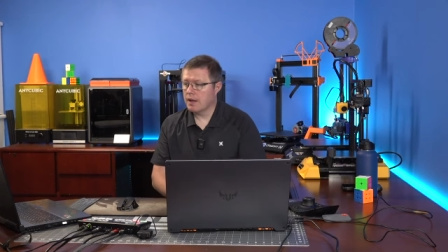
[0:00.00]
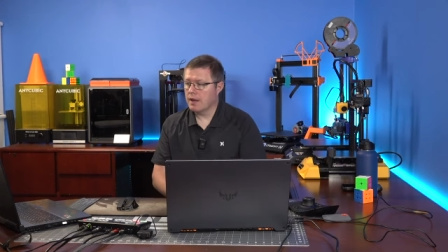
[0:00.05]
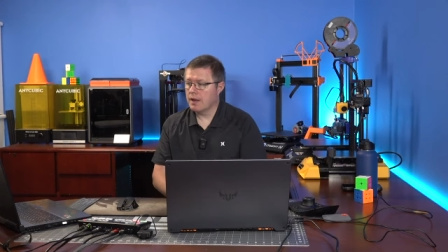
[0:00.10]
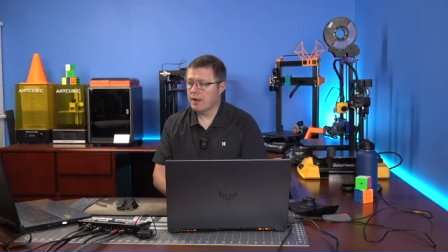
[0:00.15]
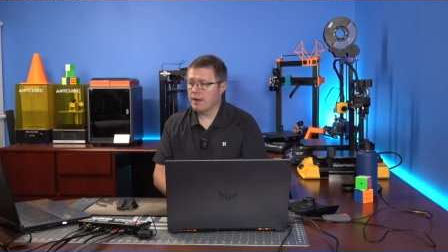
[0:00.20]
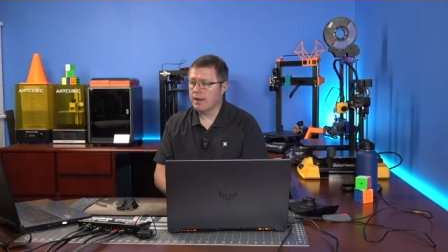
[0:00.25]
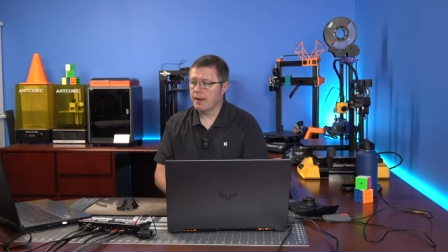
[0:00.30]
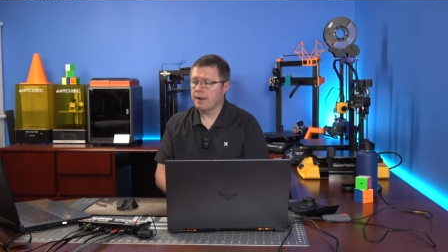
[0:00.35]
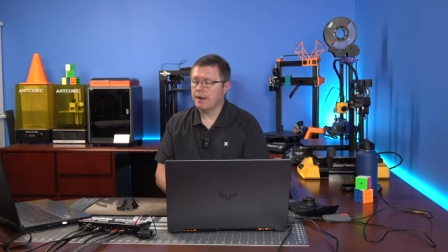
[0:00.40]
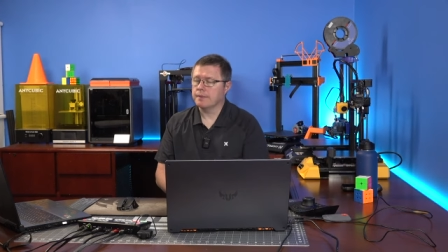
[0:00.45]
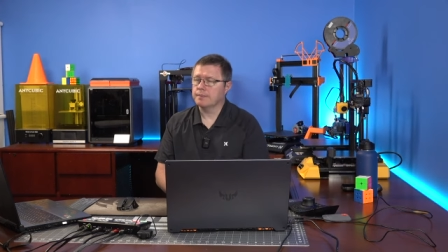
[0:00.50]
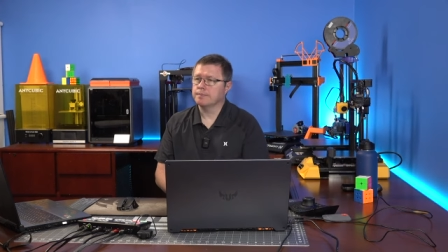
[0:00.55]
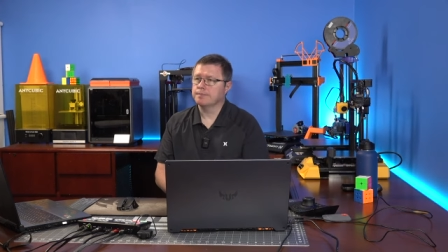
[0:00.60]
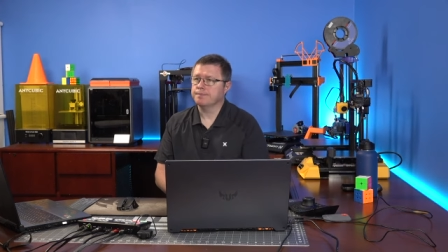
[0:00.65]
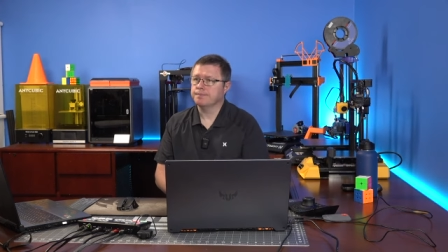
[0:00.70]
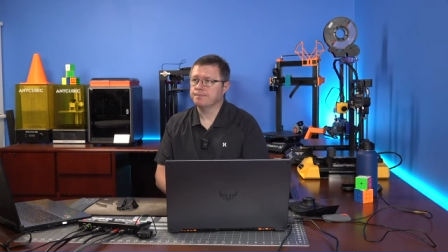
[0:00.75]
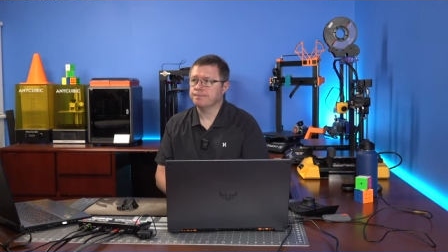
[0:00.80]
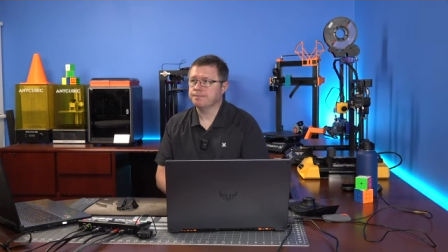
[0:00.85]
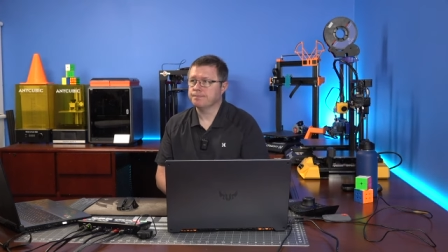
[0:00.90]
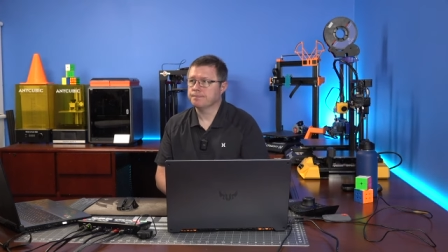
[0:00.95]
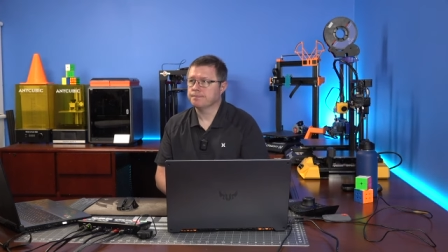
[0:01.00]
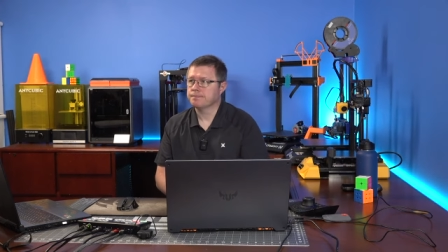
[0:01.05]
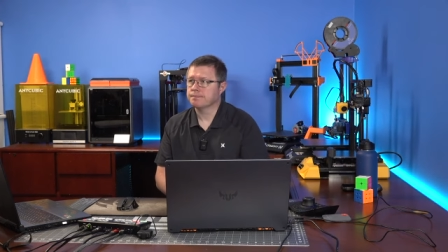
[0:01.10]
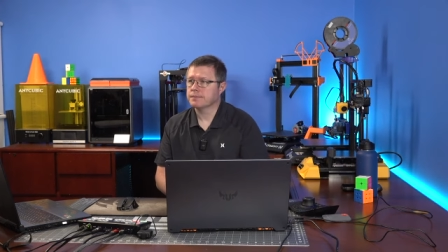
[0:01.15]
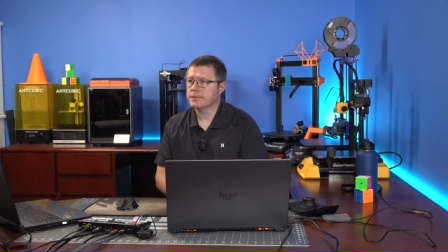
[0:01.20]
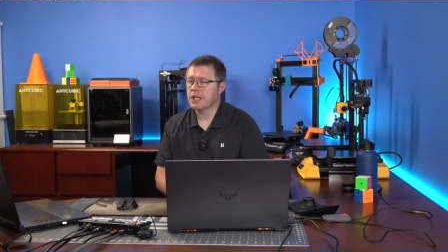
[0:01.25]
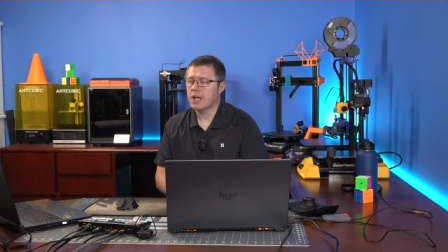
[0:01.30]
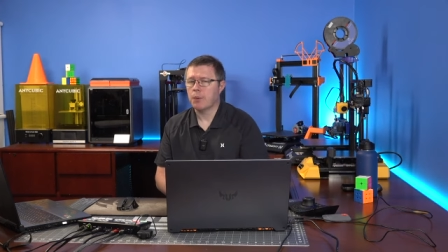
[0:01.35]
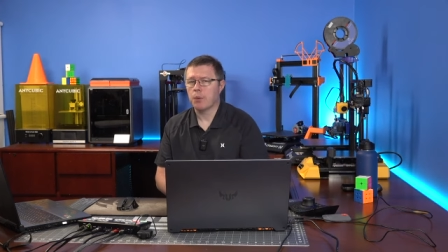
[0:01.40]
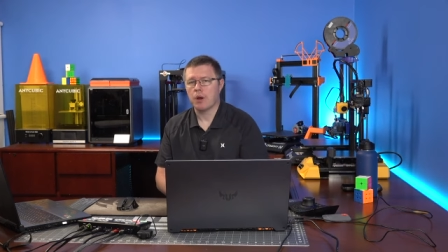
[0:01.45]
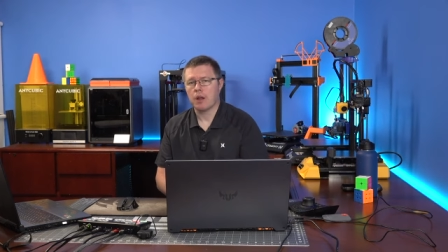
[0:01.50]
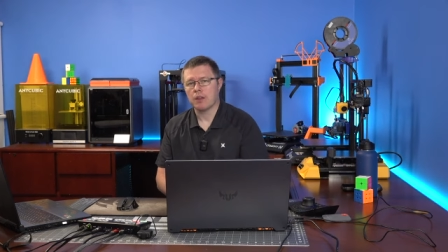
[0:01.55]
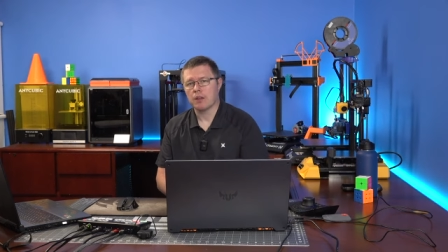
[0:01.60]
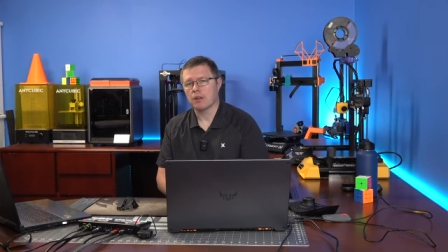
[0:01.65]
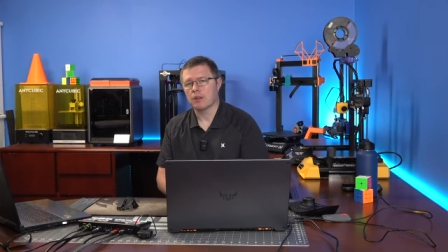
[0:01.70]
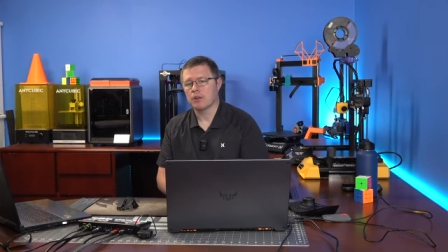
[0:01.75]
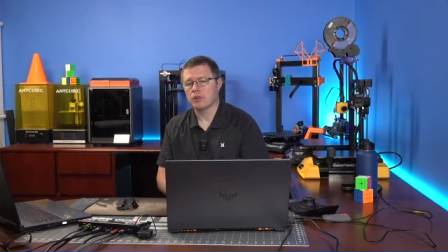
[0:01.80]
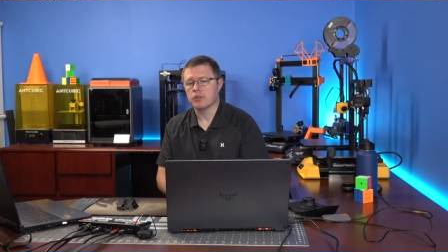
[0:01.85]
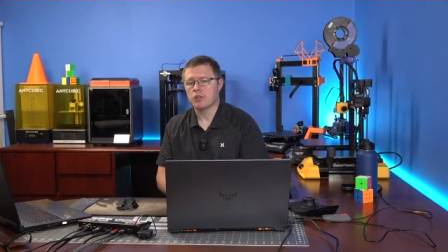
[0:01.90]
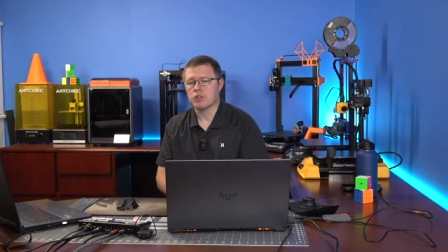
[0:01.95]
Um, God, what other
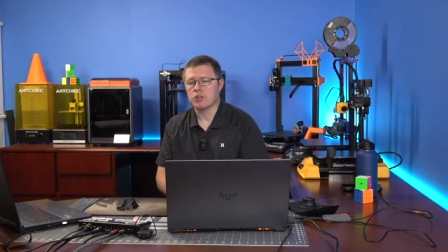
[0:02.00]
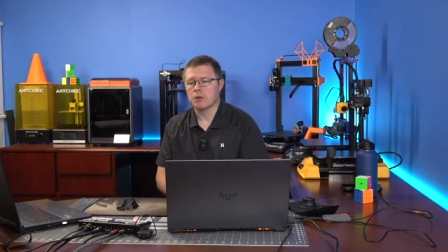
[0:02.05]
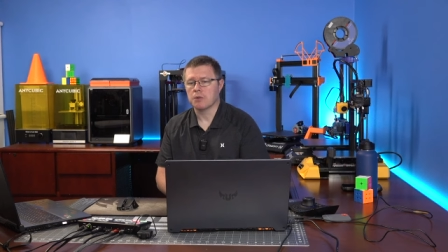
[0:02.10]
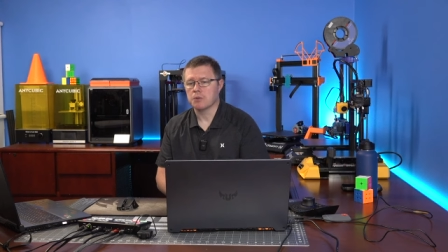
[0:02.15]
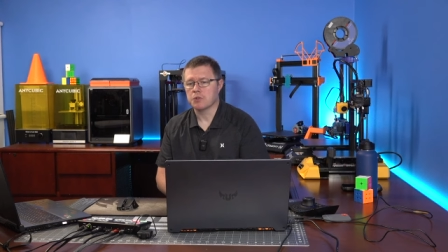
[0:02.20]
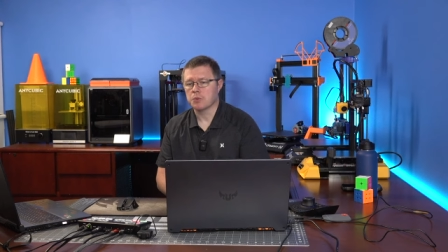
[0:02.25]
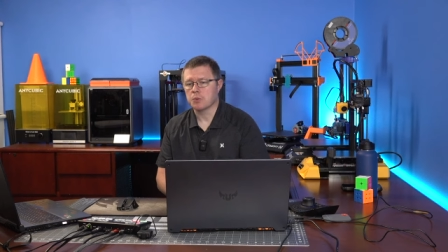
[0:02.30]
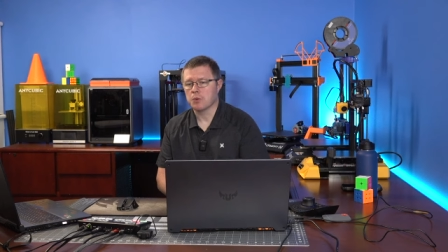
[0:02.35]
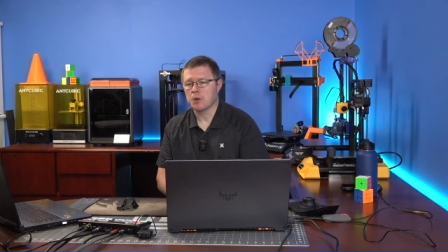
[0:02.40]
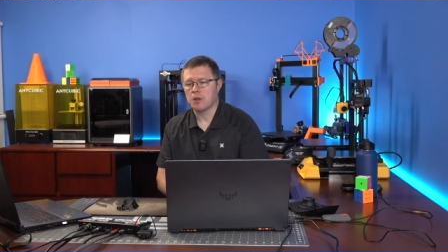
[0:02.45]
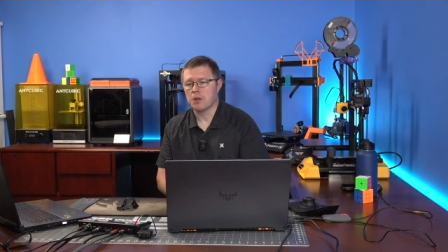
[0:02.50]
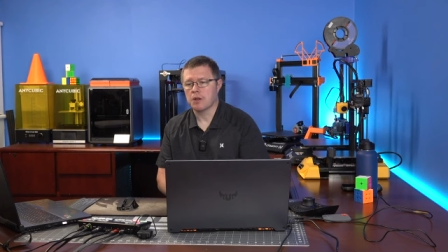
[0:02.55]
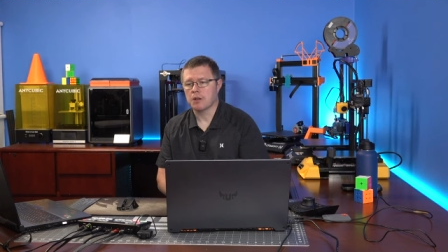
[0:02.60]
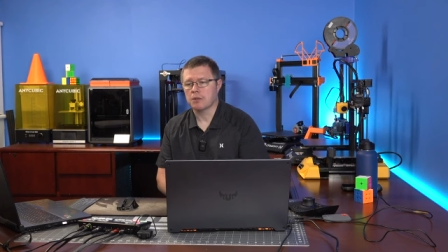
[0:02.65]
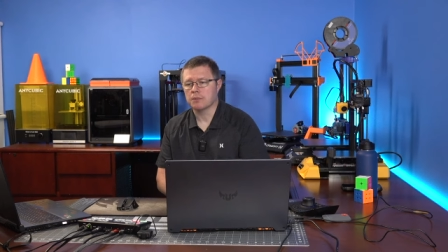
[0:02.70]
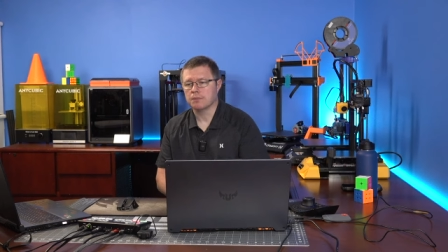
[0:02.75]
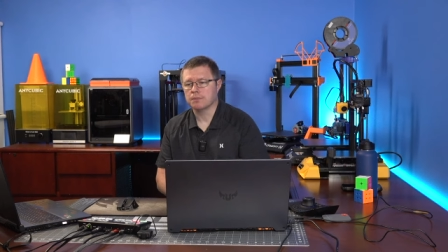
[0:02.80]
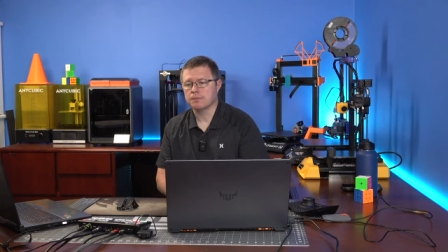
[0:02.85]
good shows were there?